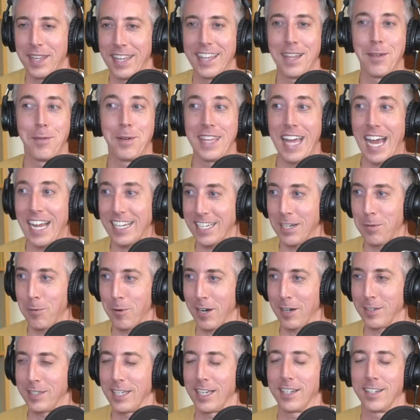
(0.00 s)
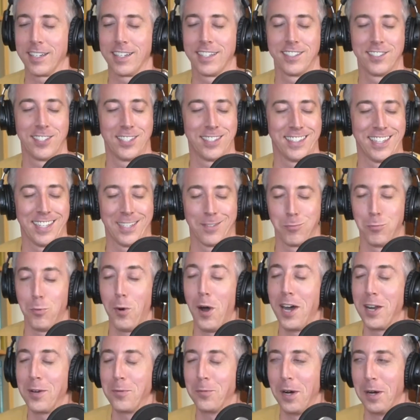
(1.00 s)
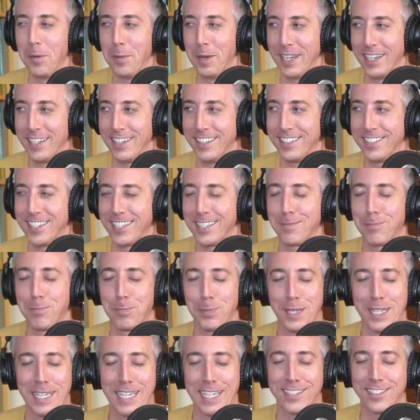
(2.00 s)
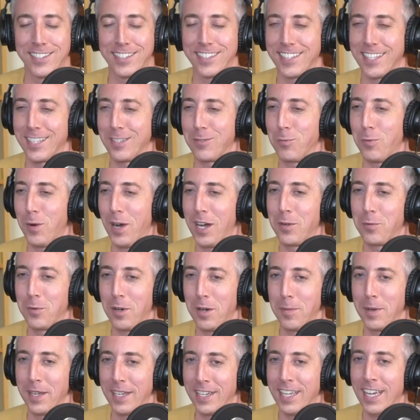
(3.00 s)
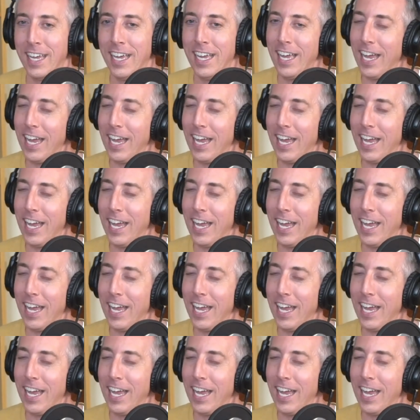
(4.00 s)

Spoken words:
And then when that didn't work, I was like, just this one woman, just please, just this one woman.